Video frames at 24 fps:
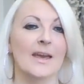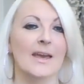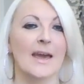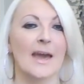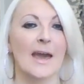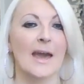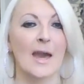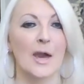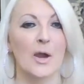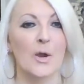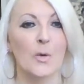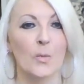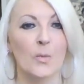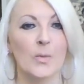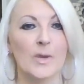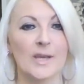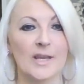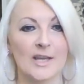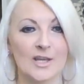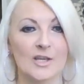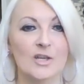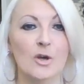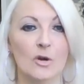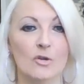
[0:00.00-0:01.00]
how we
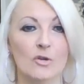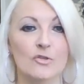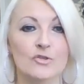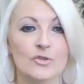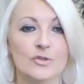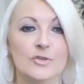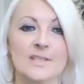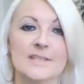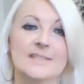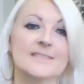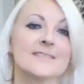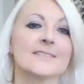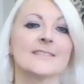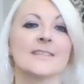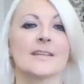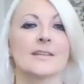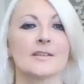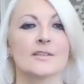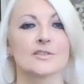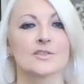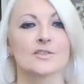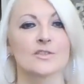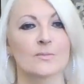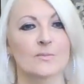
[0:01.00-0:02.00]
can go through these
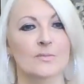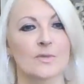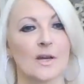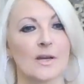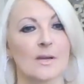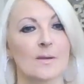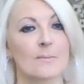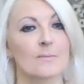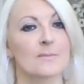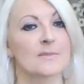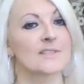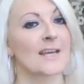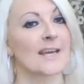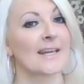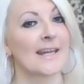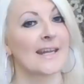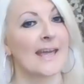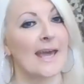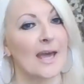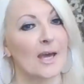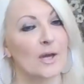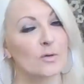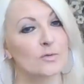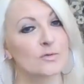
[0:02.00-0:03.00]
things sometimes and
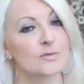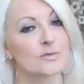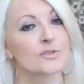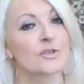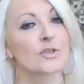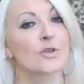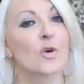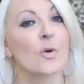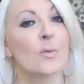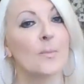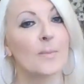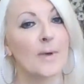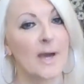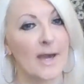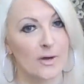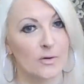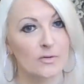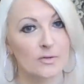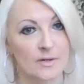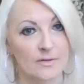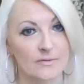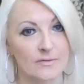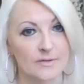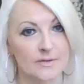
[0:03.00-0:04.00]
how to come
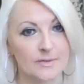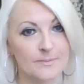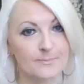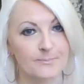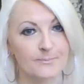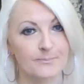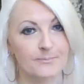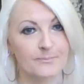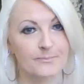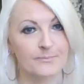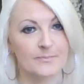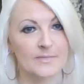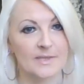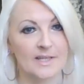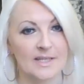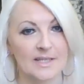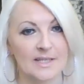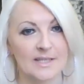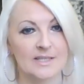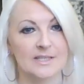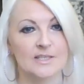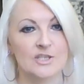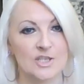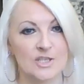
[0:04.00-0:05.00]
out of it
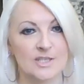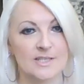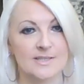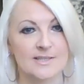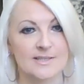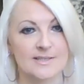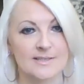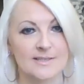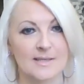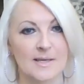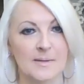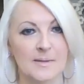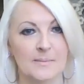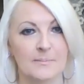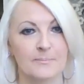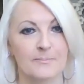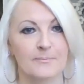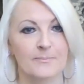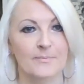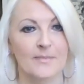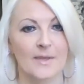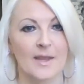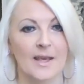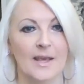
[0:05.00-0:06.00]
in Jesus name.
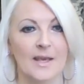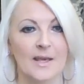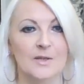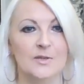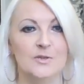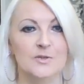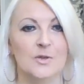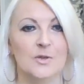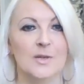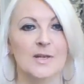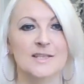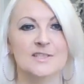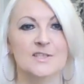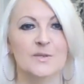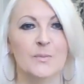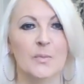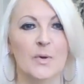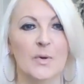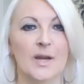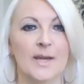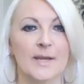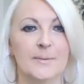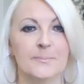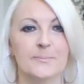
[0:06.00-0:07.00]
So let's
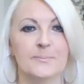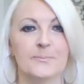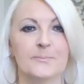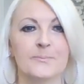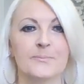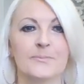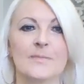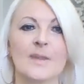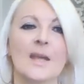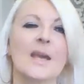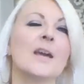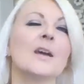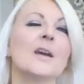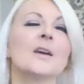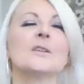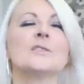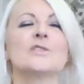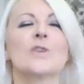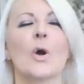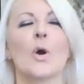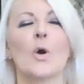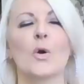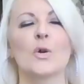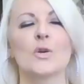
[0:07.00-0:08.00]
pray.
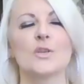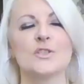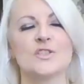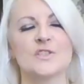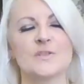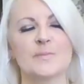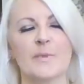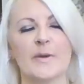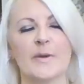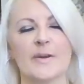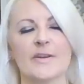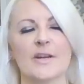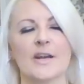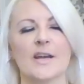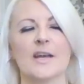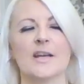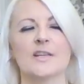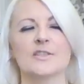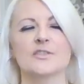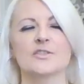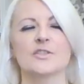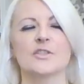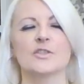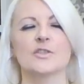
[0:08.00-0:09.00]
So Holy Spirit I
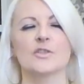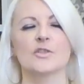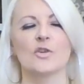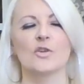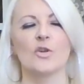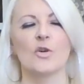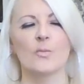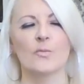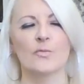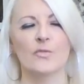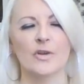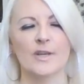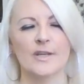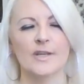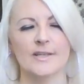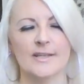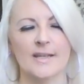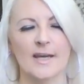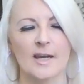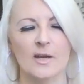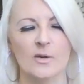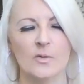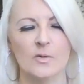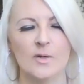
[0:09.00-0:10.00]
ask you to come right
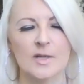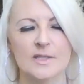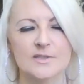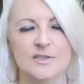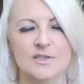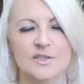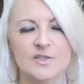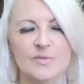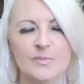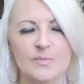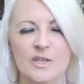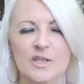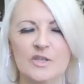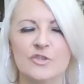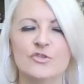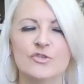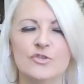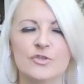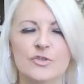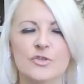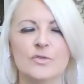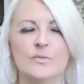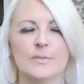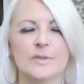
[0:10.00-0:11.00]
now and speak
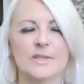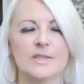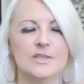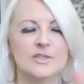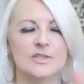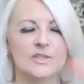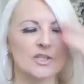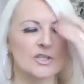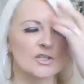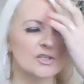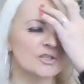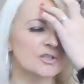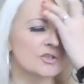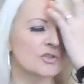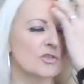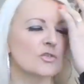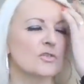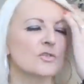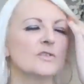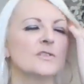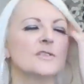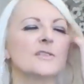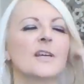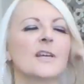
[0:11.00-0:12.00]
through me to your
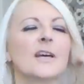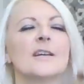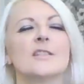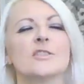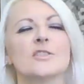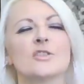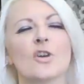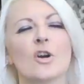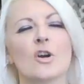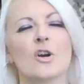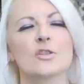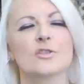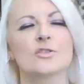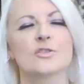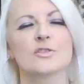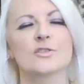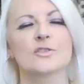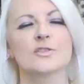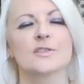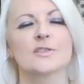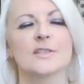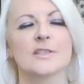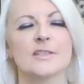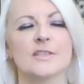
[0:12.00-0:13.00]
sons and
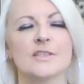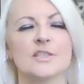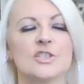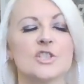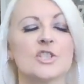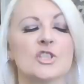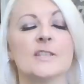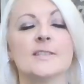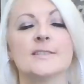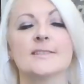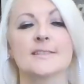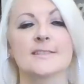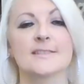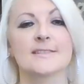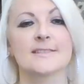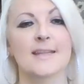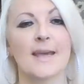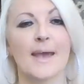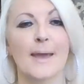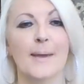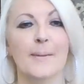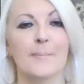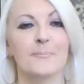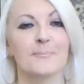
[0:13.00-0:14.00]
daughters in Jesus
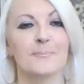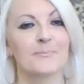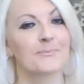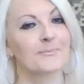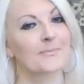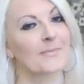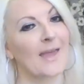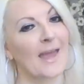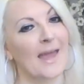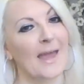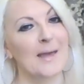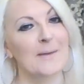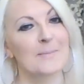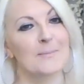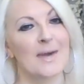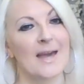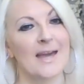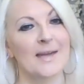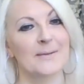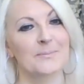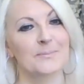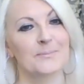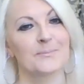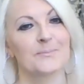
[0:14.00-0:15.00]
name.
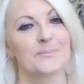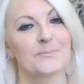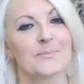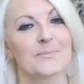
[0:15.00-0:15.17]
Amen.